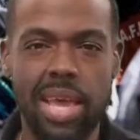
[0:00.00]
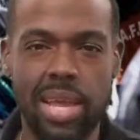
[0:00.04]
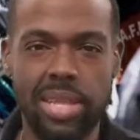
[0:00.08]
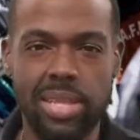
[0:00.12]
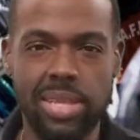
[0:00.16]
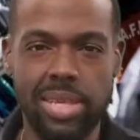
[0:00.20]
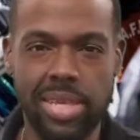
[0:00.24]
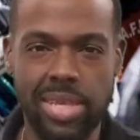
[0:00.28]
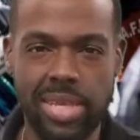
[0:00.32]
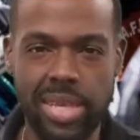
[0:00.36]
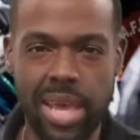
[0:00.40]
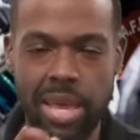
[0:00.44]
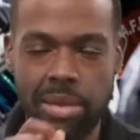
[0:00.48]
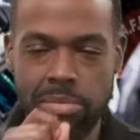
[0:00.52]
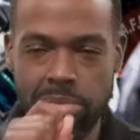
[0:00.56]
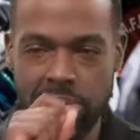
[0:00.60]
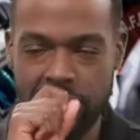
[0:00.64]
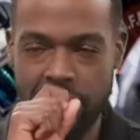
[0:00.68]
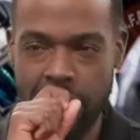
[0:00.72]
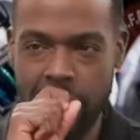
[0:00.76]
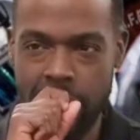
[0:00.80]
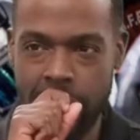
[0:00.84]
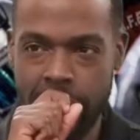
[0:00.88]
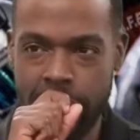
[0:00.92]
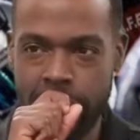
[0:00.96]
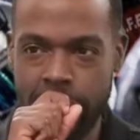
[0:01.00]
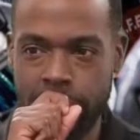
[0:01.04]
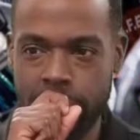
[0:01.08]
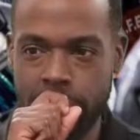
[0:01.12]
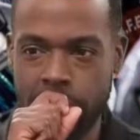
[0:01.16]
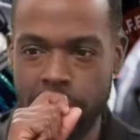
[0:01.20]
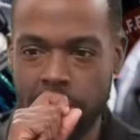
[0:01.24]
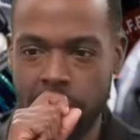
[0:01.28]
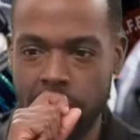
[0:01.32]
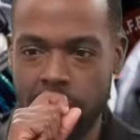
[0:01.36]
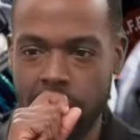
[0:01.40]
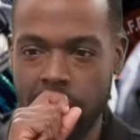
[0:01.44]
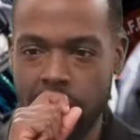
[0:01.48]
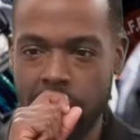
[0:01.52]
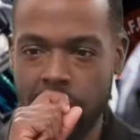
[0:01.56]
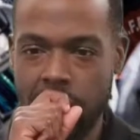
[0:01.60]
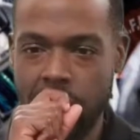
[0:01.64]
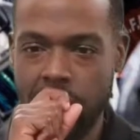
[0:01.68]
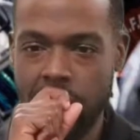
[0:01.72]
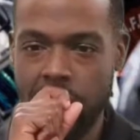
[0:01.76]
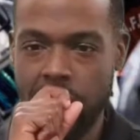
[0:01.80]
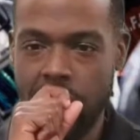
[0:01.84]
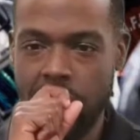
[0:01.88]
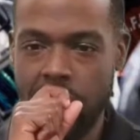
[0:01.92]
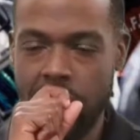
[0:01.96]
At the same time,
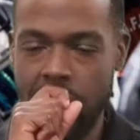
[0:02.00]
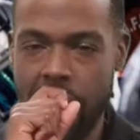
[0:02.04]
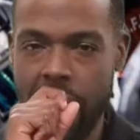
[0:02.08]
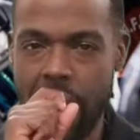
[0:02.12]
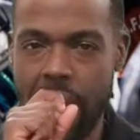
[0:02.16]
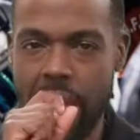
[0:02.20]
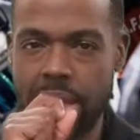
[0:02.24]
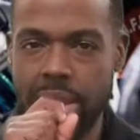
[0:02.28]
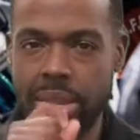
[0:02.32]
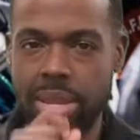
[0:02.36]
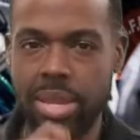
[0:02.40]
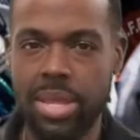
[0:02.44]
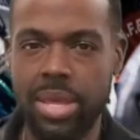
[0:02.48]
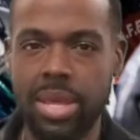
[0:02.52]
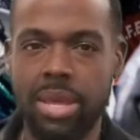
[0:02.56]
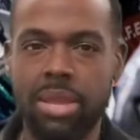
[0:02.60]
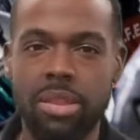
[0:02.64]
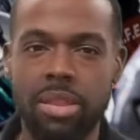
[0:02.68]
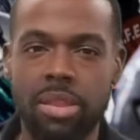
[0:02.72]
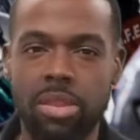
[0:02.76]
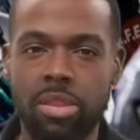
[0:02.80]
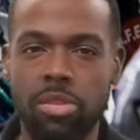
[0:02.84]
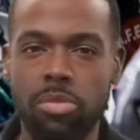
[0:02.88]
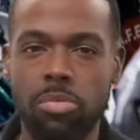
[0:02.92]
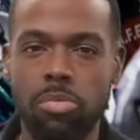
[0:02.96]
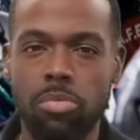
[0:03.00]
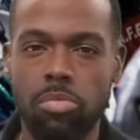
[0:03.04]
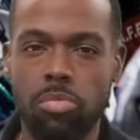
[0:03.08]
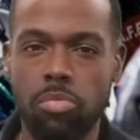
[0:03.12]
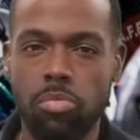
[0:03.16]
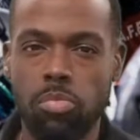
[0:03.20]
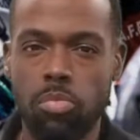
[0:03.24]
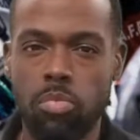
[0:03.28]
I didn't